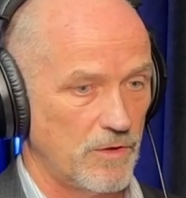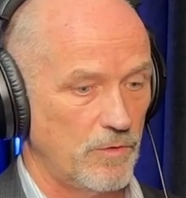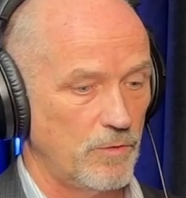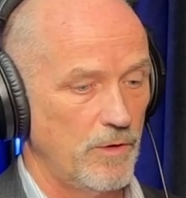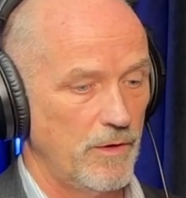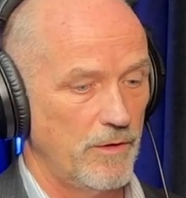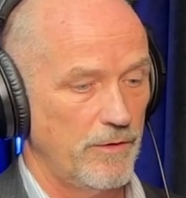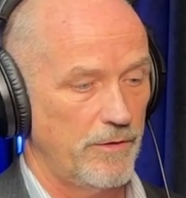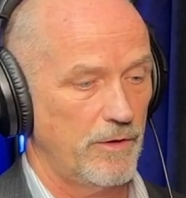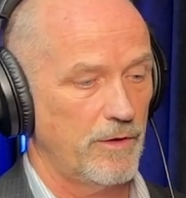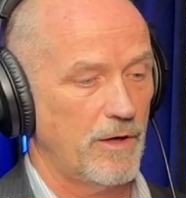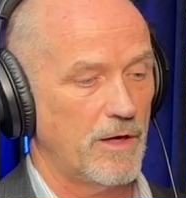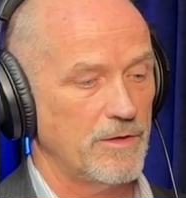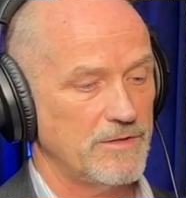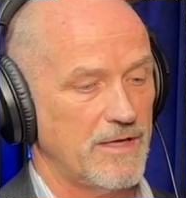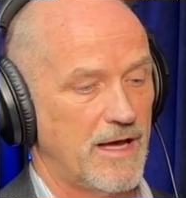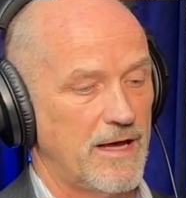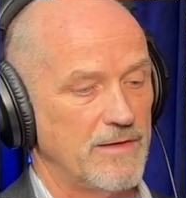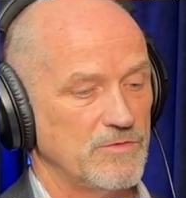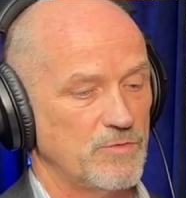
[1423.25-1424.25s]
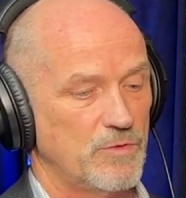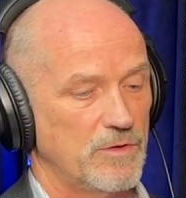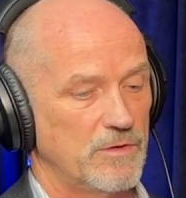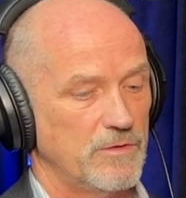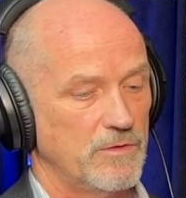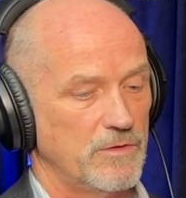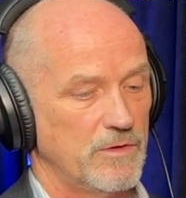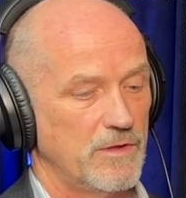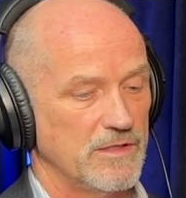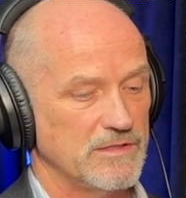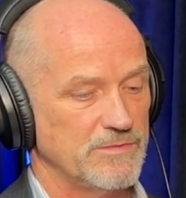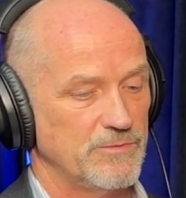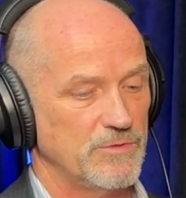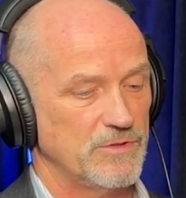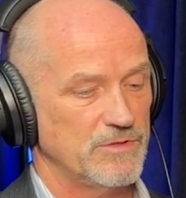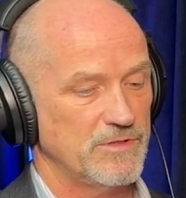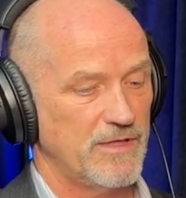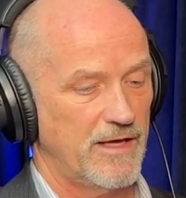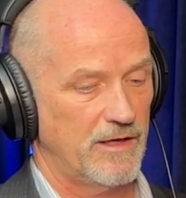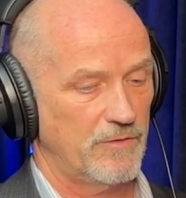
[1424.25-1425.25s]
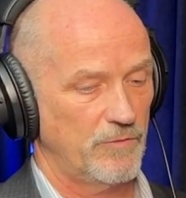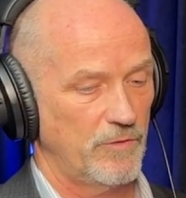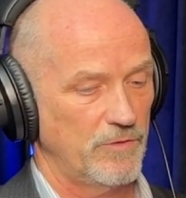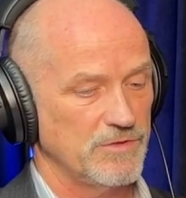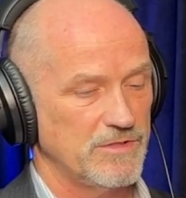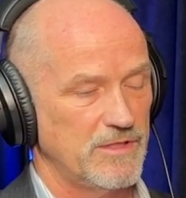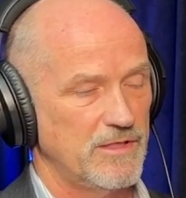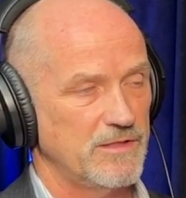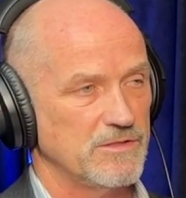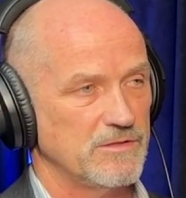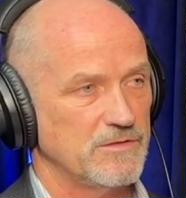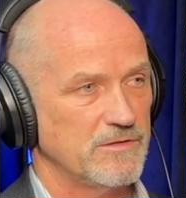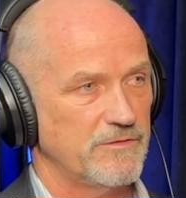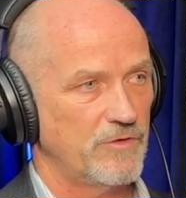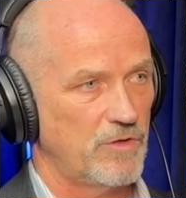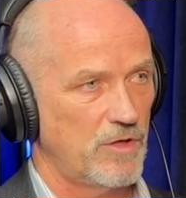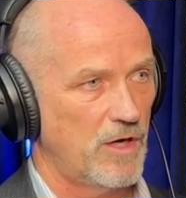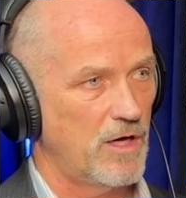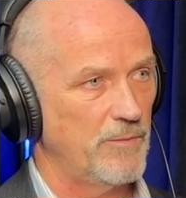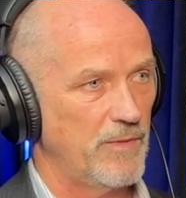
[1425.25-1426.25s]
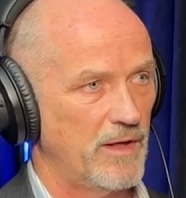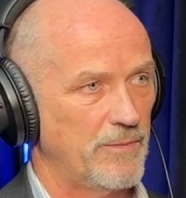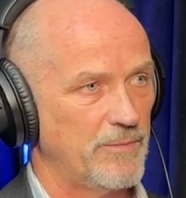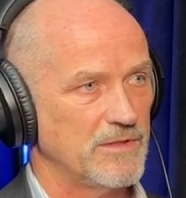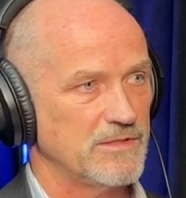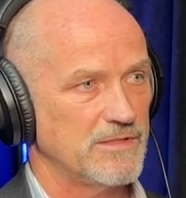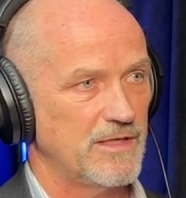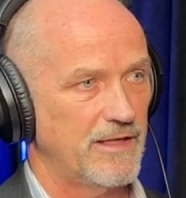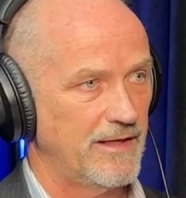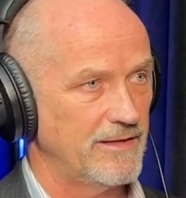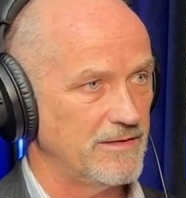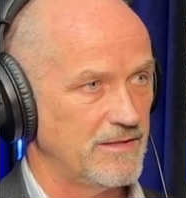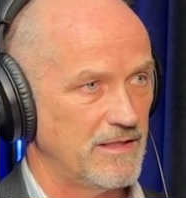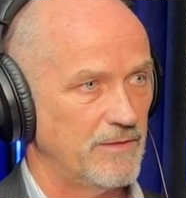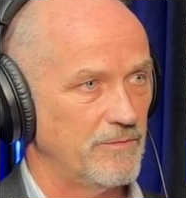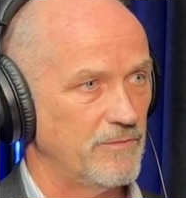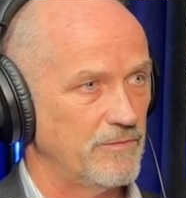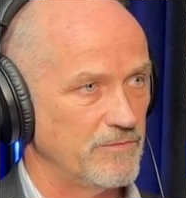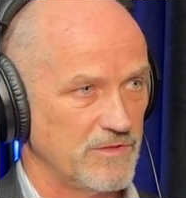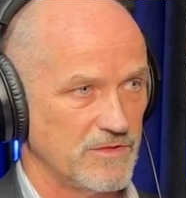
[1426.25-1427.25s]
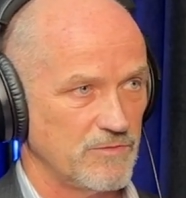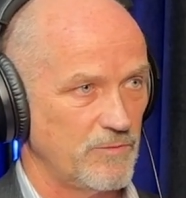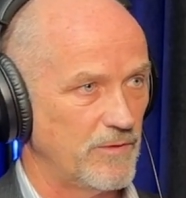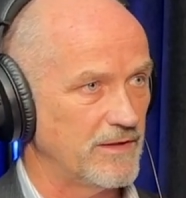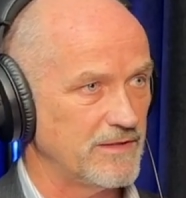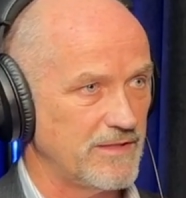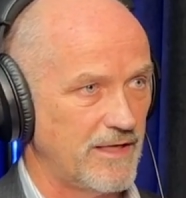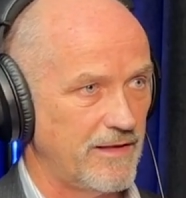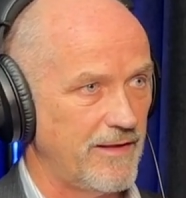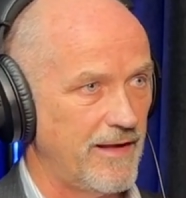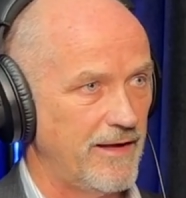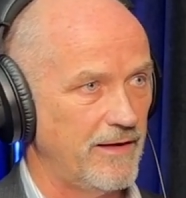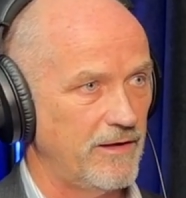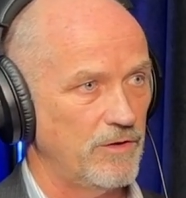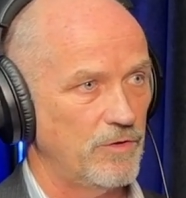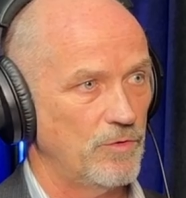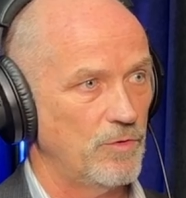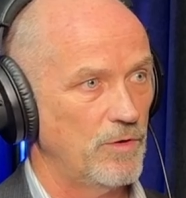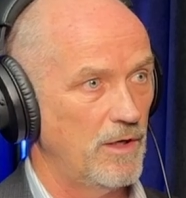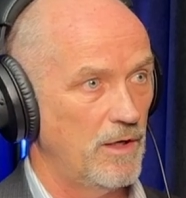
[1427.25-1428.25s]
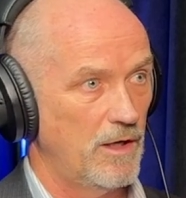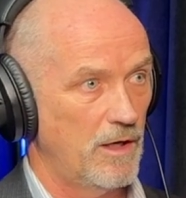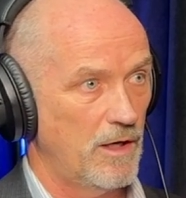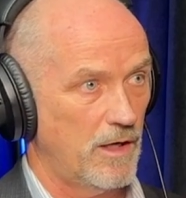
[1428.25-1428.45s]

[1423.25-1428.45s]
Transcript: So there are times where customers and real estate agents have called me up and said, hey, Tim, just want to say thank you.